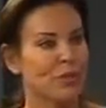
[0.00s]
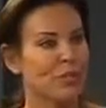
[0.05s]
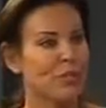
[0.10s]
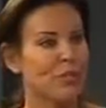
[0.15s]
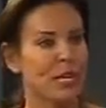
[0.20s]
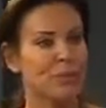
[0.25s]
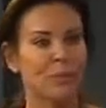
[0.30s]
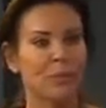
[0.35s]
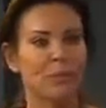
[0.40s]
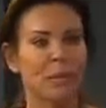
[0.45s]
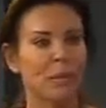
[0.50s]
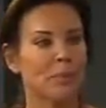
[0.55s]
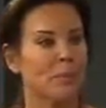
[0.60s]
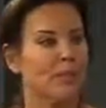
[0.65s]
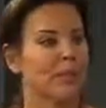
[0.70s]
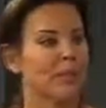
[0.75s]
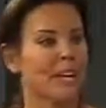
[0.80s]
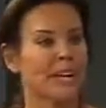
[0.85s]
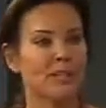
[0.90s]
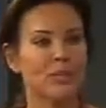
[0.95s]
for some it might
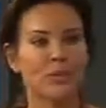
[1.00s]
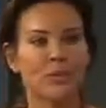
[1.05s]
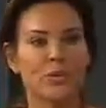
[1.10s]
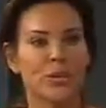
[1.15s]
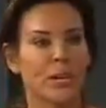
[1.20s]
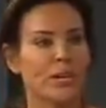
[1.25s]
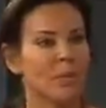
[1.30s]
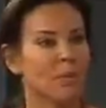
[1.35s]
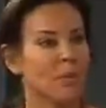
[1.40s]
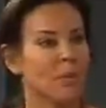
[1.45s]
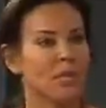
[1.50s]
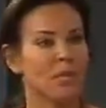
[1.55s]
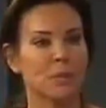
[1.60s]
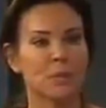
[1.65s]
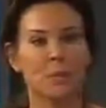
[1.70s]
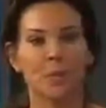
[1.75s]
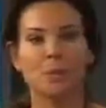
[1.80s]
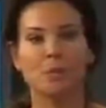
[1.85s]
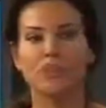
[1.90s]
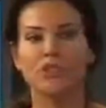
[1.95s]
be the exercise
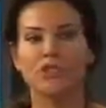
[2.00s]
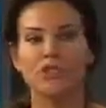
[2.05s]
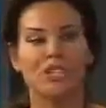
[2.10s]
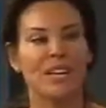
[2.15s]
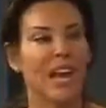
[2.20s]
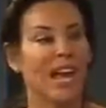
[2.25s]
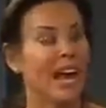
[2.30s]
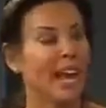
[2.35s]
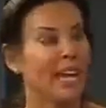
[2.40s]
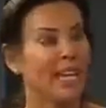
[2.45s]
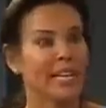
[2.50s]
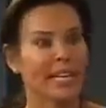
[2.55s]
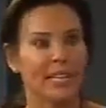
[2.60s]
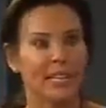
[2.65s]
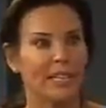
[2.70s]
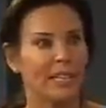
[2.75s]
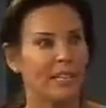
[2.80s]
because people just hate it.